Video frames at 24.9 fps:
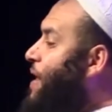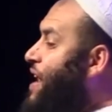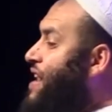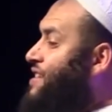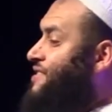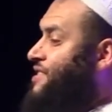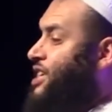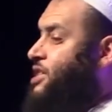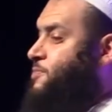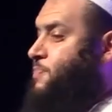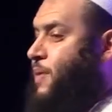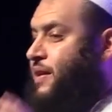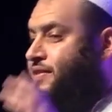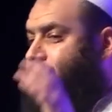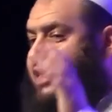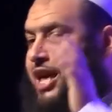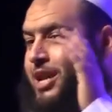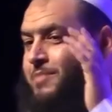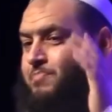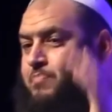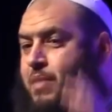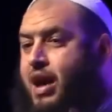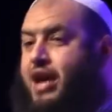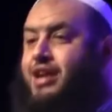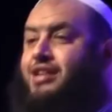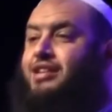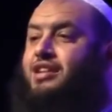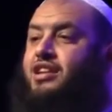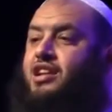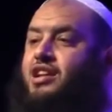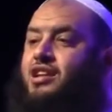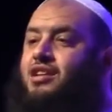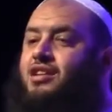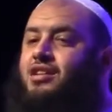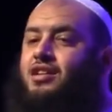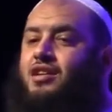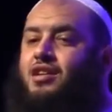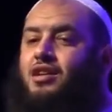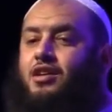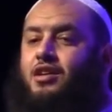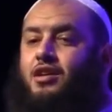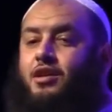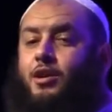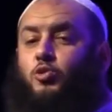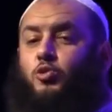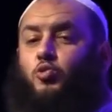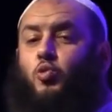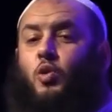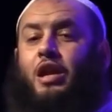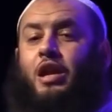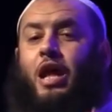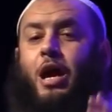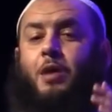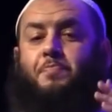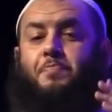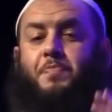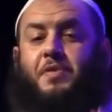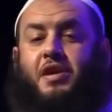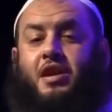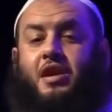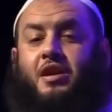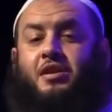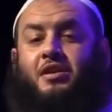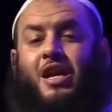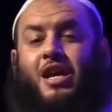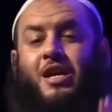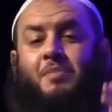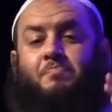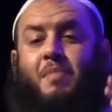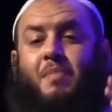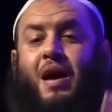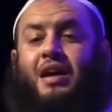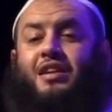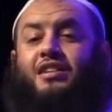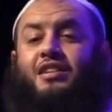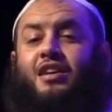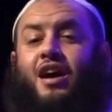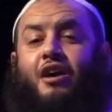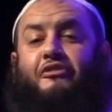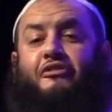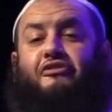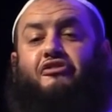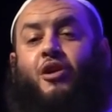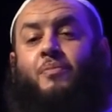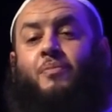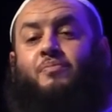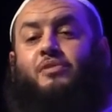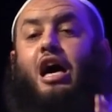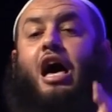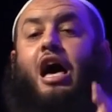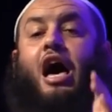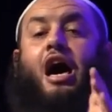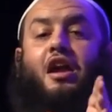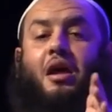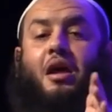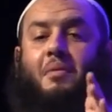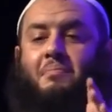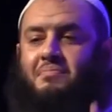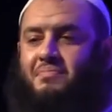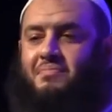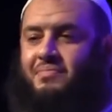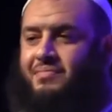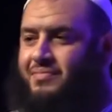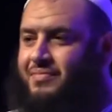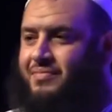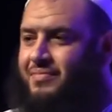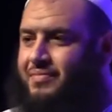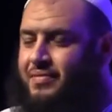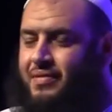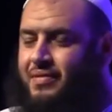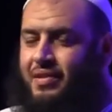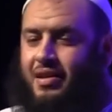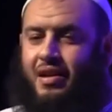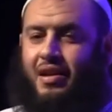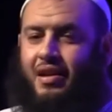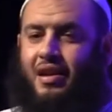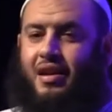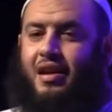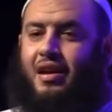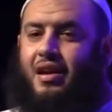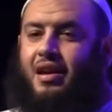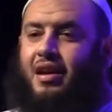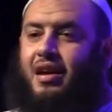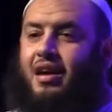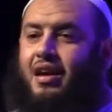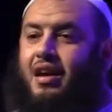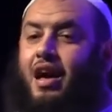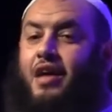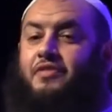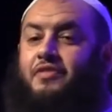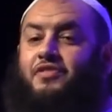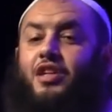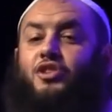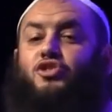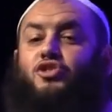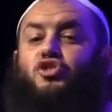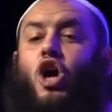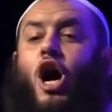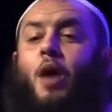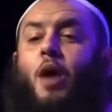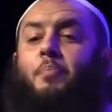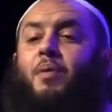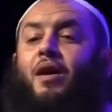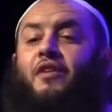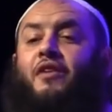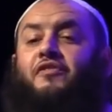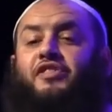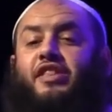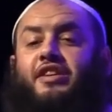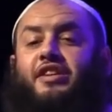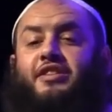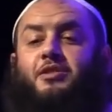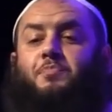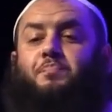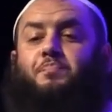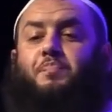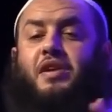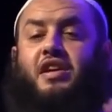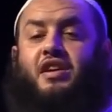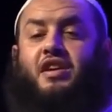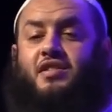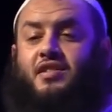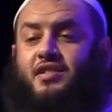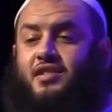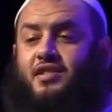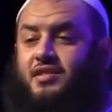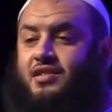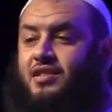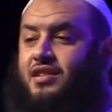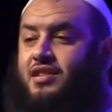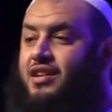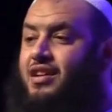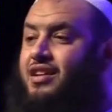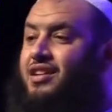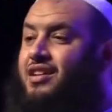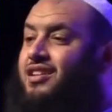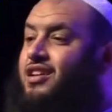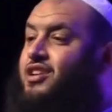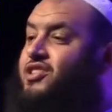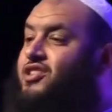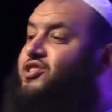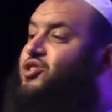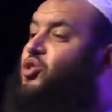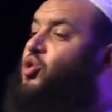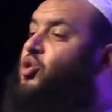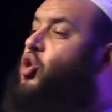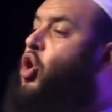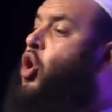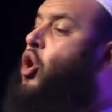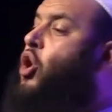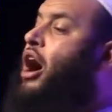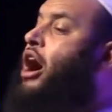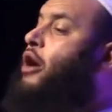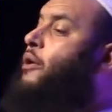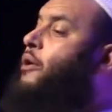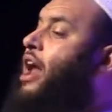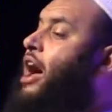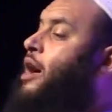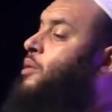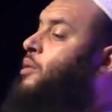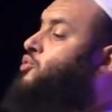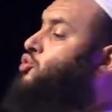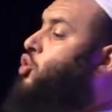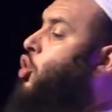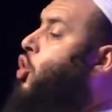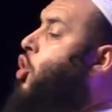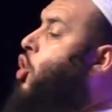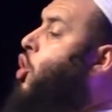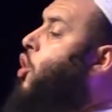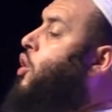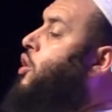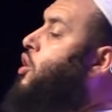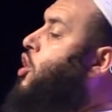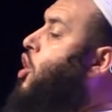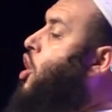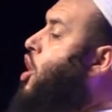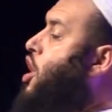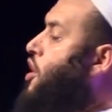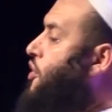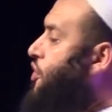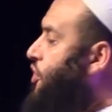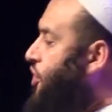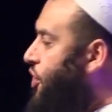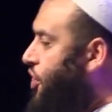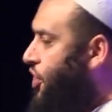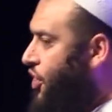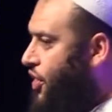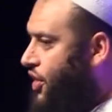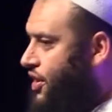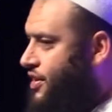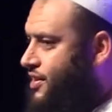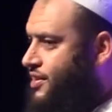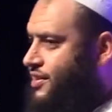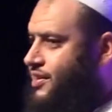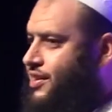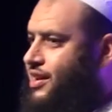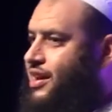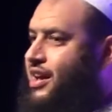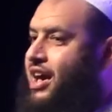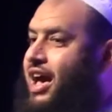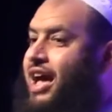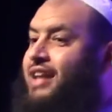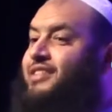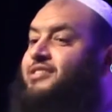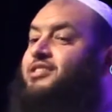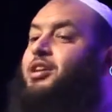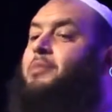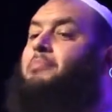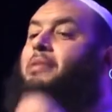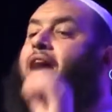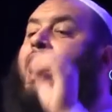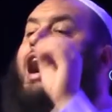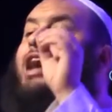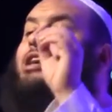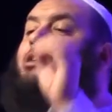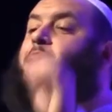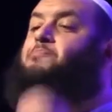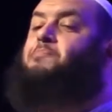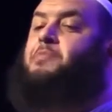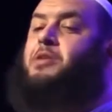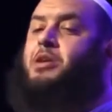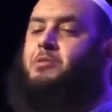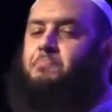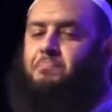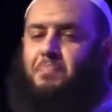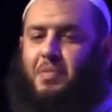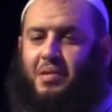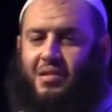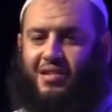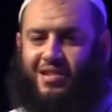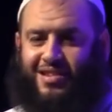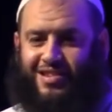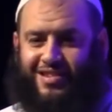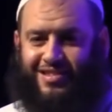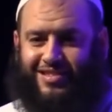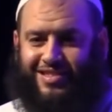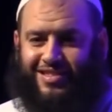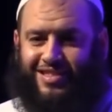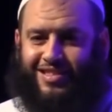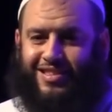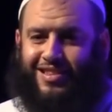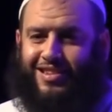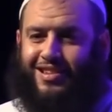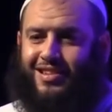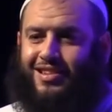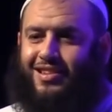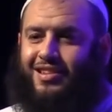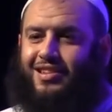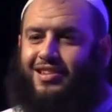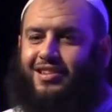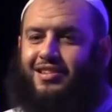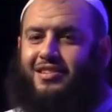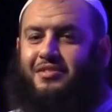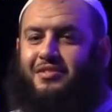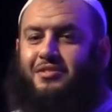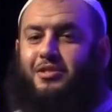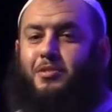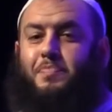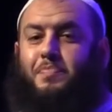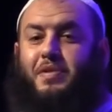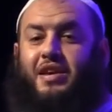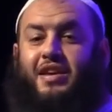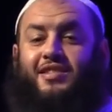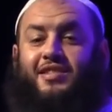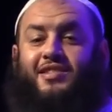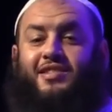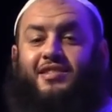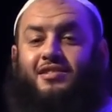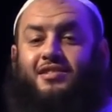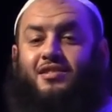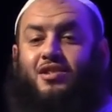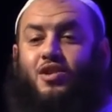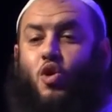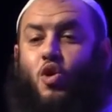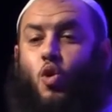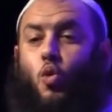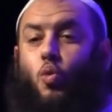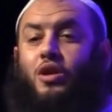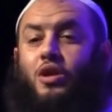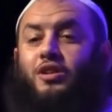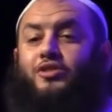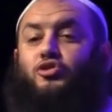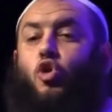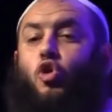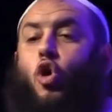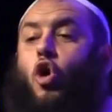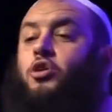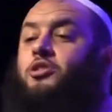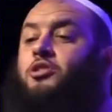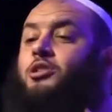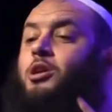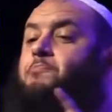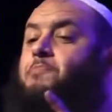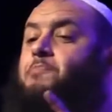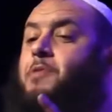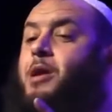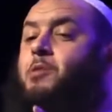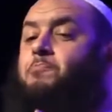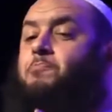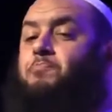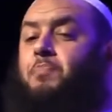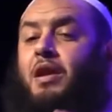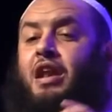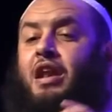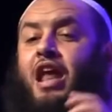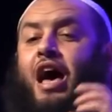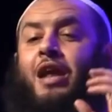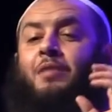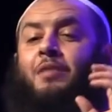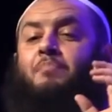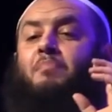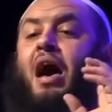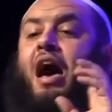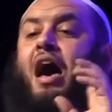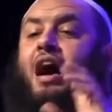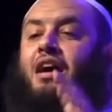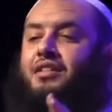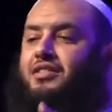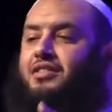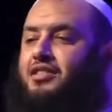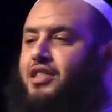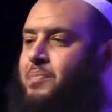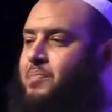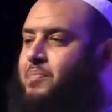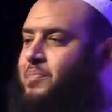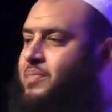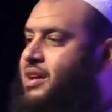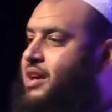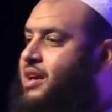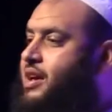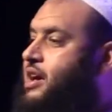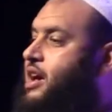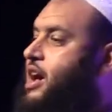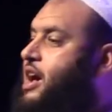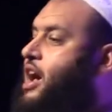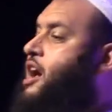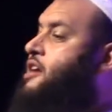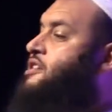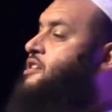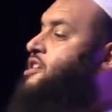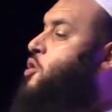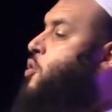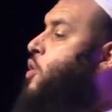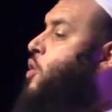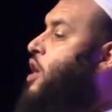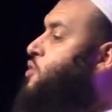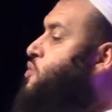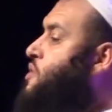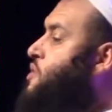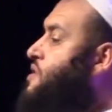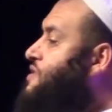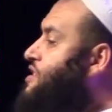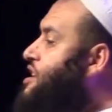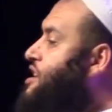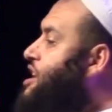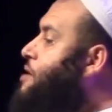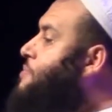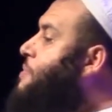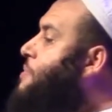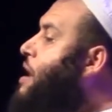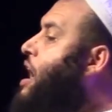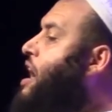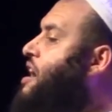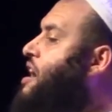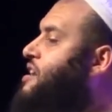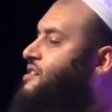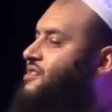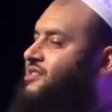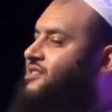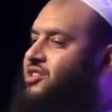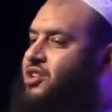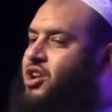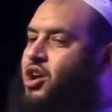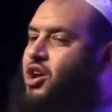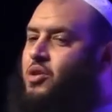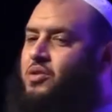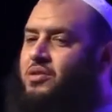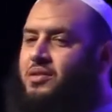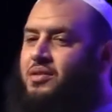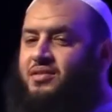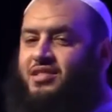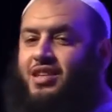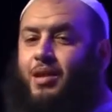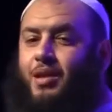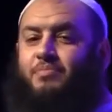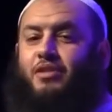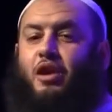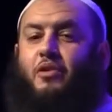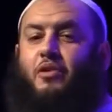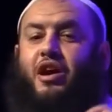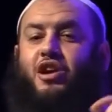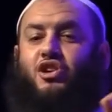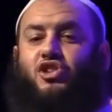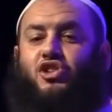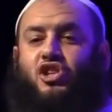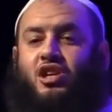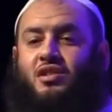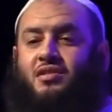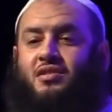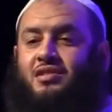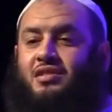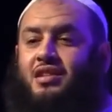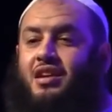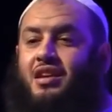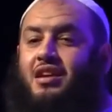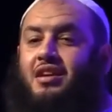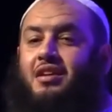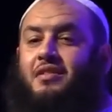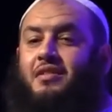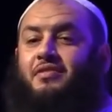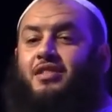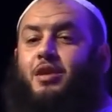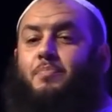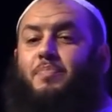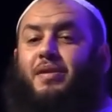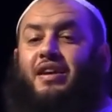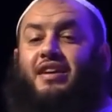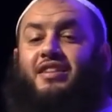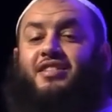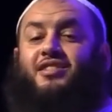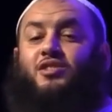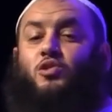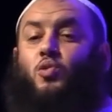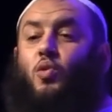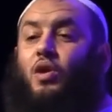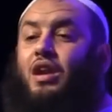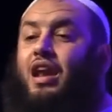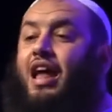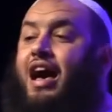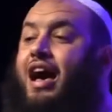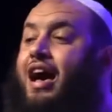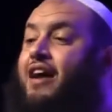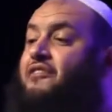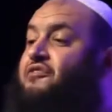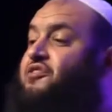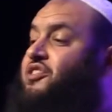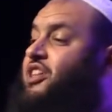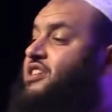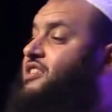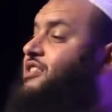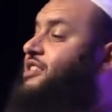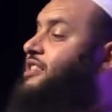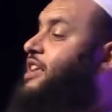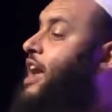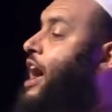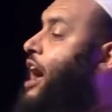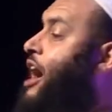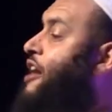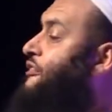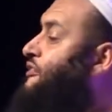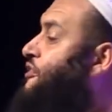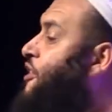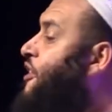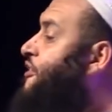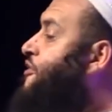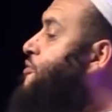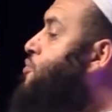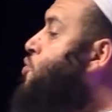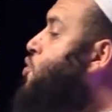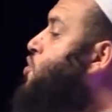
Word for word: places, but then mainly it will appear in Mecca from the Haram. And the job of this beast is to go around all earth and to mark people. The beast will talk to people and mark them. Anyone with Iman, you know, in some narrations, the beast will have the staff of